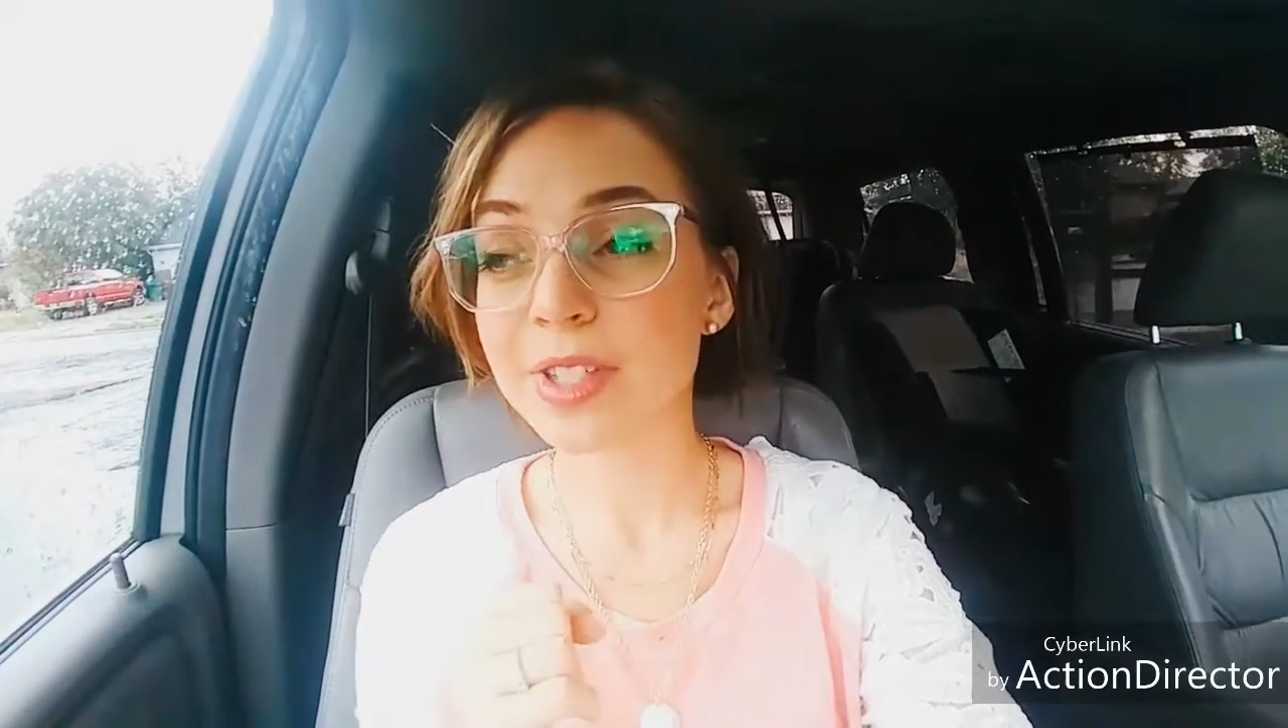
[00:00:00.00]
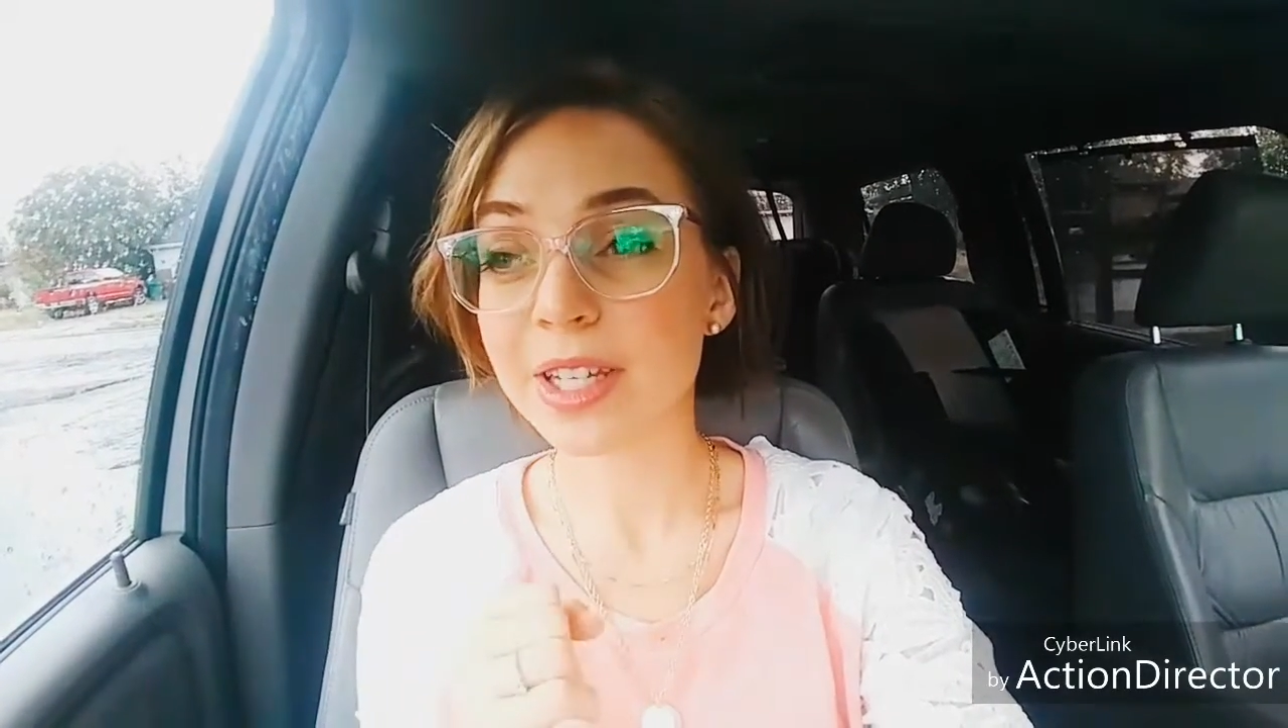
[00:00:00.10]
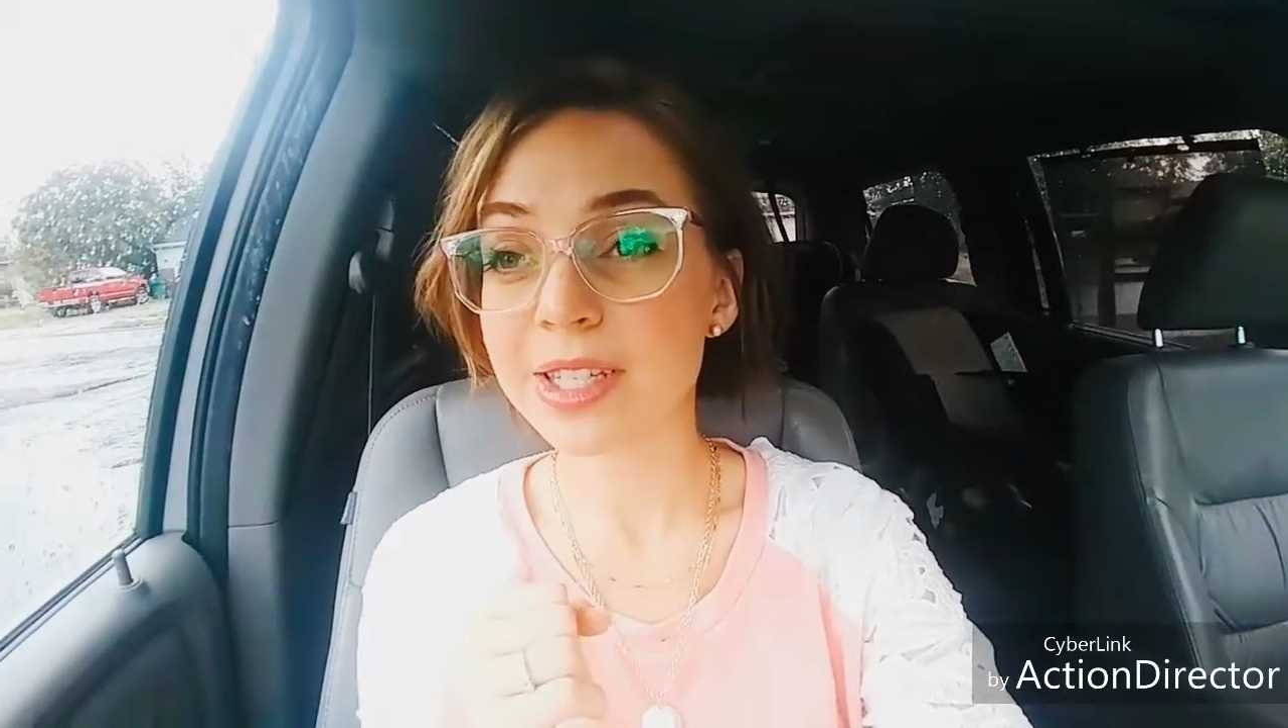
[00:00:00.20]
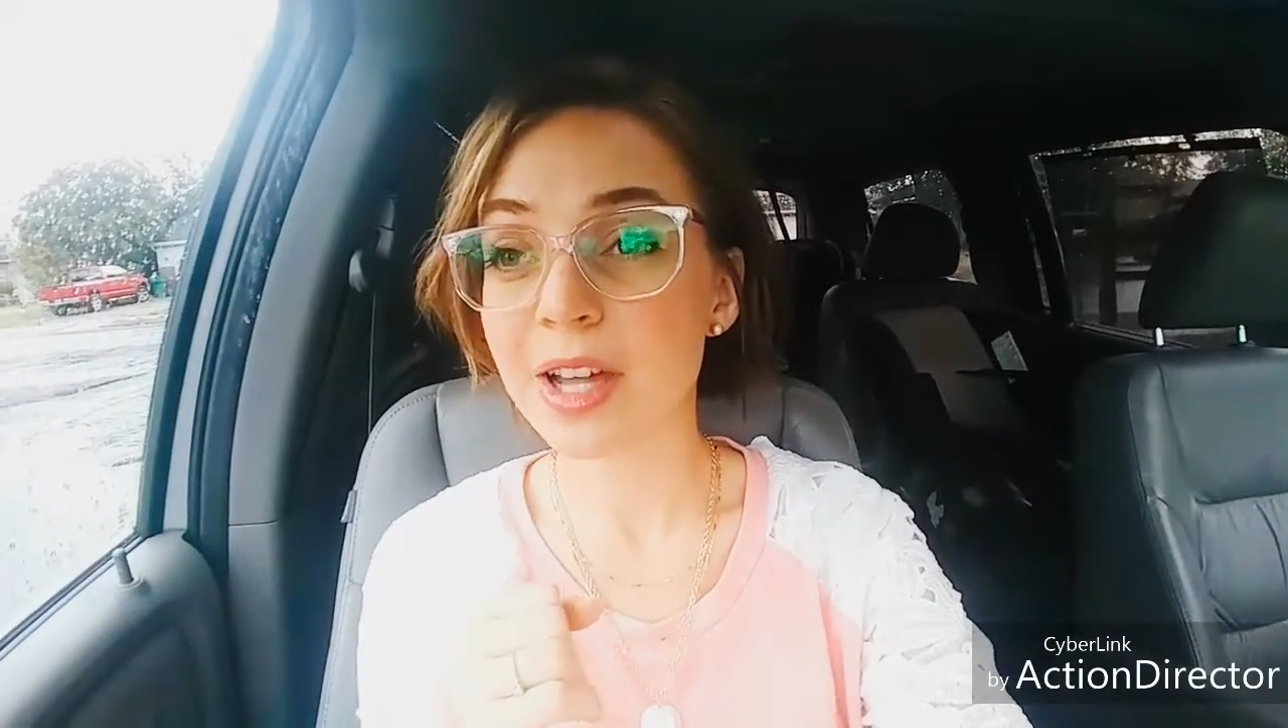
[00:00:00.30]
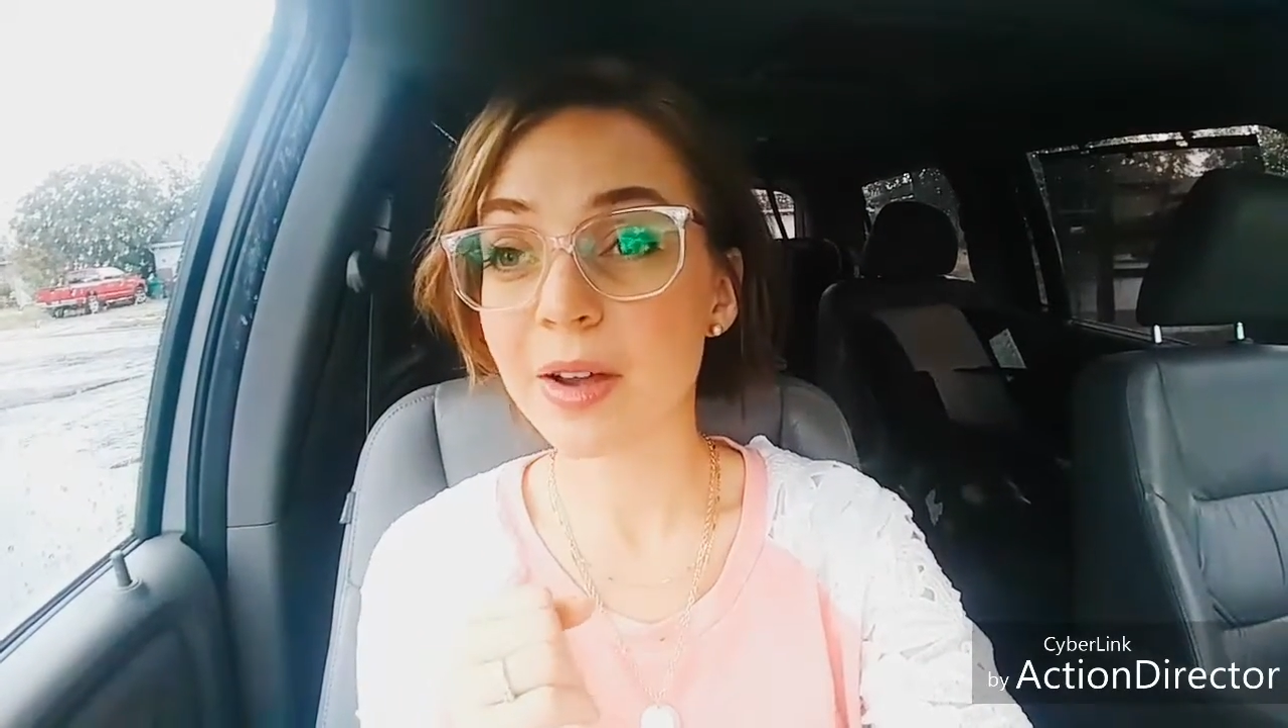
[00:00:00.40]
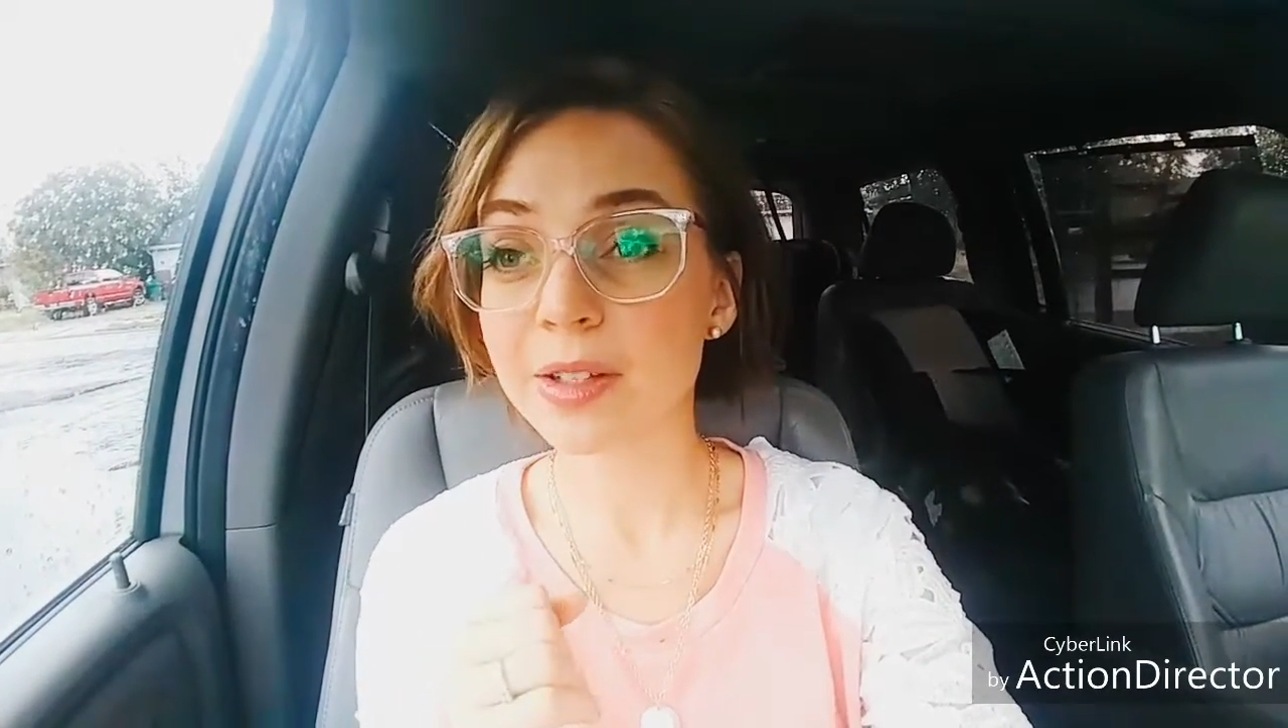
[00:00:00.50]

going to